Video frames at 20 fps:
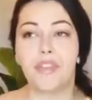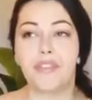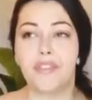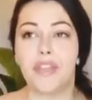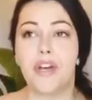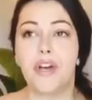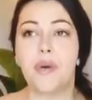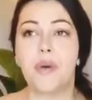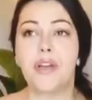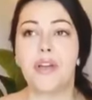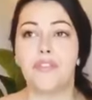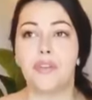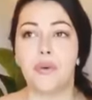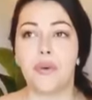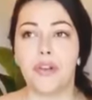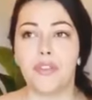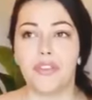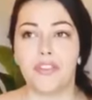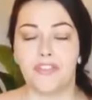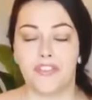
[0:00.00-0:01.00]
So if you
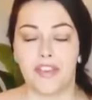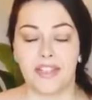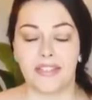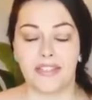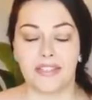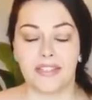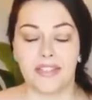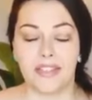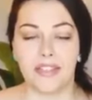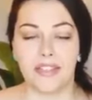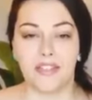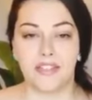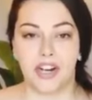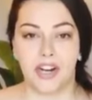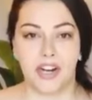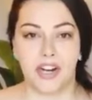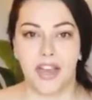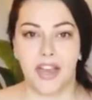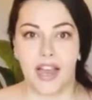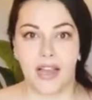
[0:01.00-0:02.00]
were on the fence,
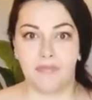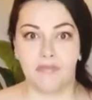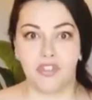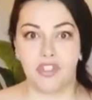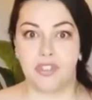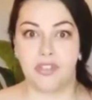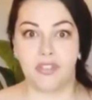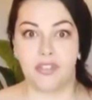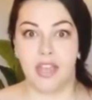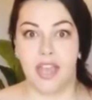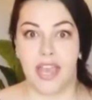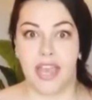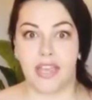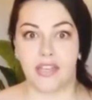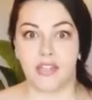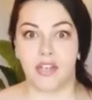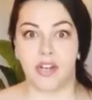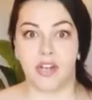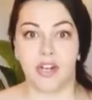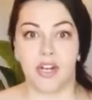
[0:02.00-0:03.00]
sorry, I'm just a
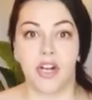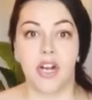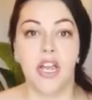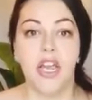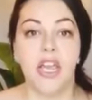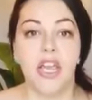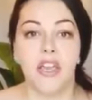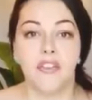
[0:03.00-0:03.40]
hand talker.